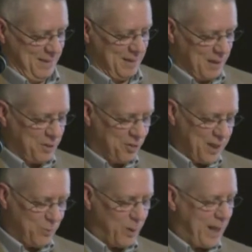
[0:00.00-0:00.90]
to
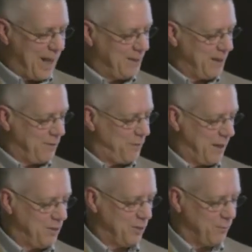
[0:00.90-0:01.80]
understand what I
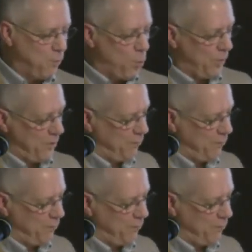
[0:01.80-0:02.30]
identify as the fourth